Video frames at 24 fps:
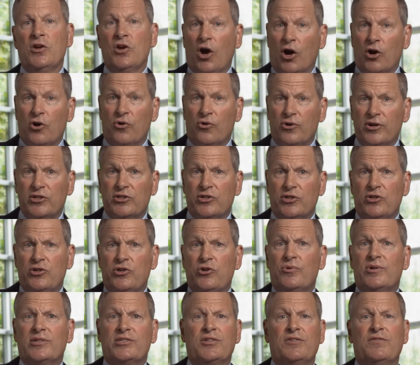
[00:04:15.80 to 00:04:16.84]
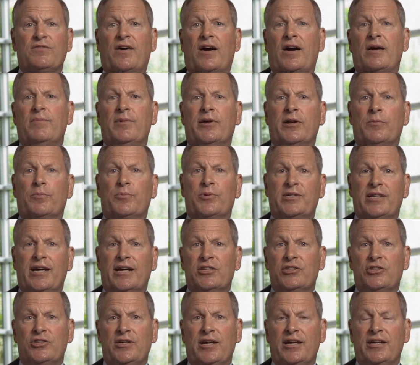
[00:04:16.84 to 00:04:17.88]
According to the U.S. Environmental
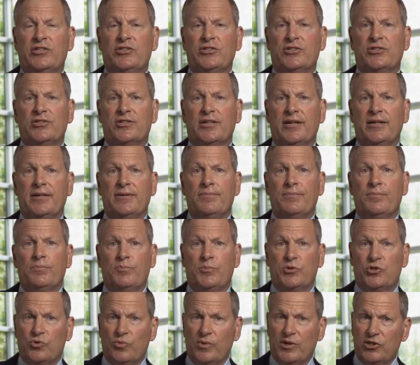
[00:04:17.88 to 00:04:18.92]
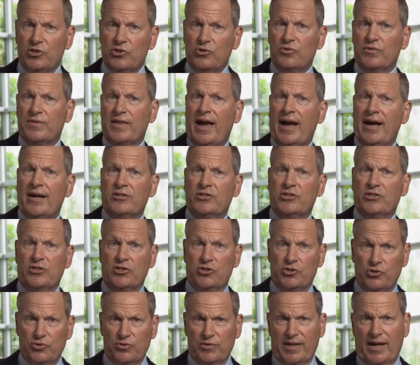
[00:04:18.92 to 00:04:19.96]
Protection Agency, between 2000
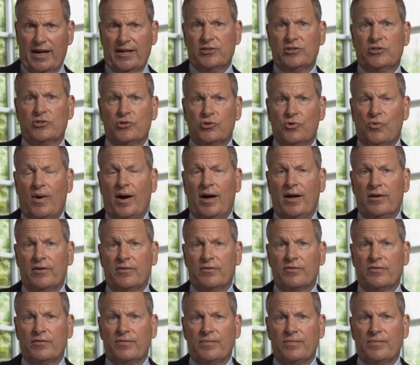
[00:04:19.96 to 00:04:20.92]
and 2012,